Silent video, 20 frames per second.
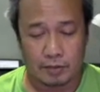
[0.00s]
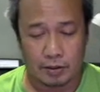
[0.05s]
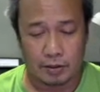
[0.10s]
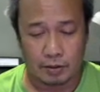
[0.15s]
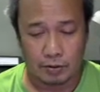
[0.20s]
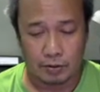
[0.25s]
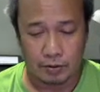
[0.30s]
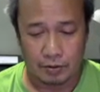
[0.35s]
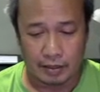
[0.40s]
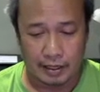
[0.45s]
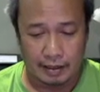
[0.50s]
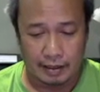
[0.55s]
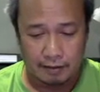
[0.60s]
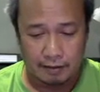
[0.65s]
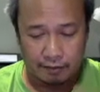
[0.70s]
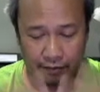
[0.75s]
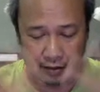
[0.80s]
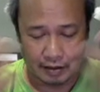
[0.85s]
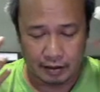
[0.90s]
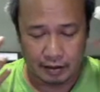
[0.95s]
you
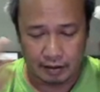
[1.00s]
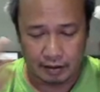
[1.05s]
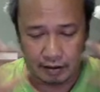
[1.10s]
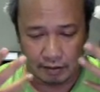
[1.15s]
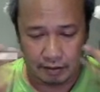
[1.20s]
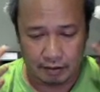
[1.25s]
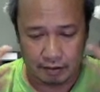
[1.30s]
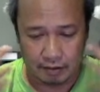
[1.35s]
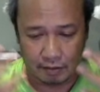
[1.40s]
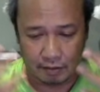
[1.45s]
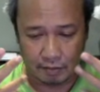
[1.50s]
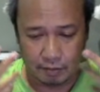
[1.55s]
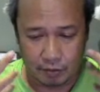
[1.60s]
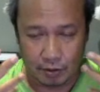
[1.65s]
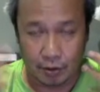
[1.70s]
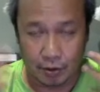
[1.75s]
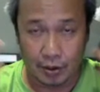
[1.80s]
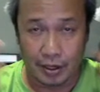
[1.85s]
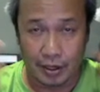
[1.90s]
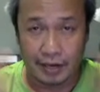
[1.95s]
have the
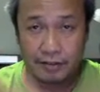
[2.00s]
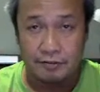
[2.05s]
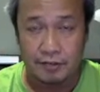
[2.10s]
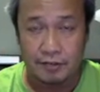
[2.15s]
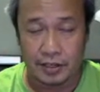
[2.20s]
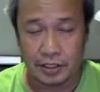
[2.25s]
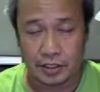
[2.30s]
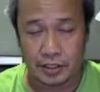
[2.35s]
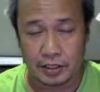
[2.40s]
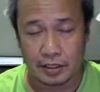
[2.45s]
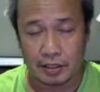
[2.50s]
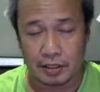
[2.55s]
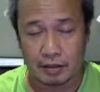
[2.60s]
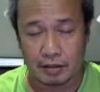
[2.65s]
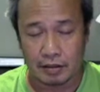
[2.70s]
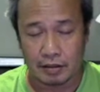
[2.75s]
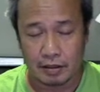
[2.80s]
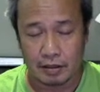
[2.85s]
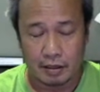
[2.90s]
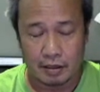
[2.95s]
mongoloid
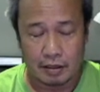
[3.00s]
facial,